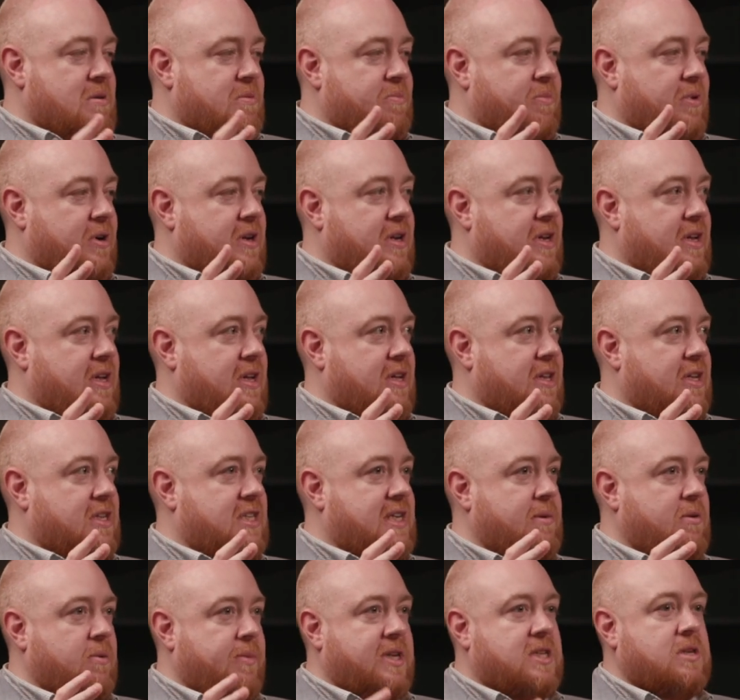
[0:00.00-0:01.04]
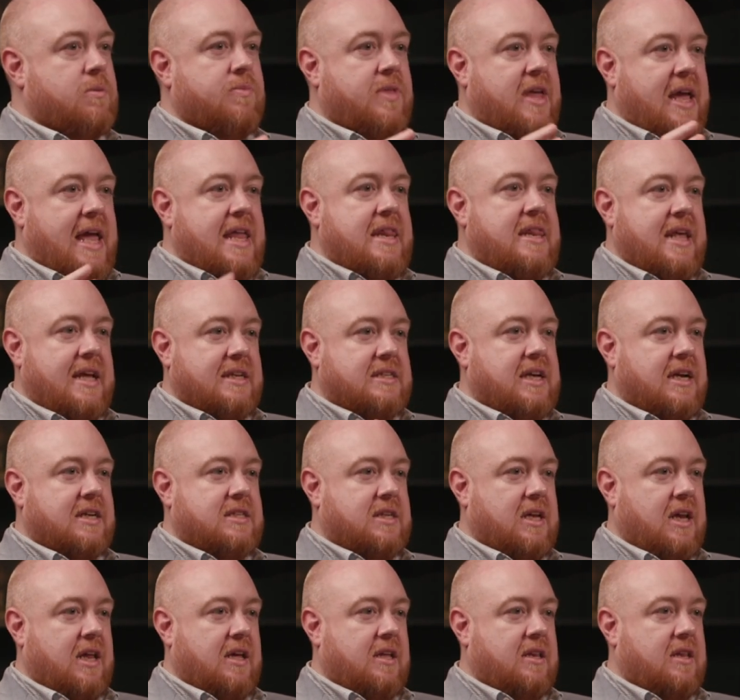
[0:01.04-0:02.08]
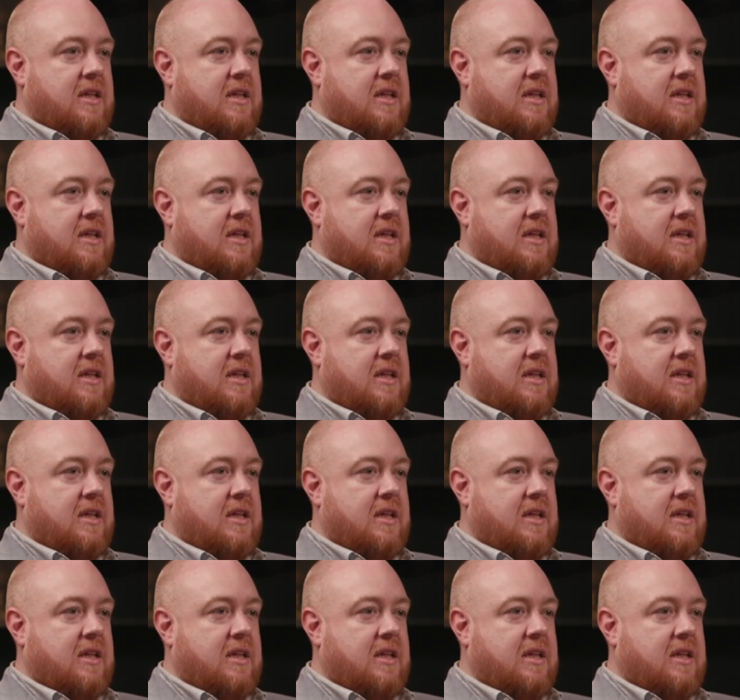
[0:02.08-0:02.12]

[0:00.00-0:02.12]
But there seemed to be something in this actually.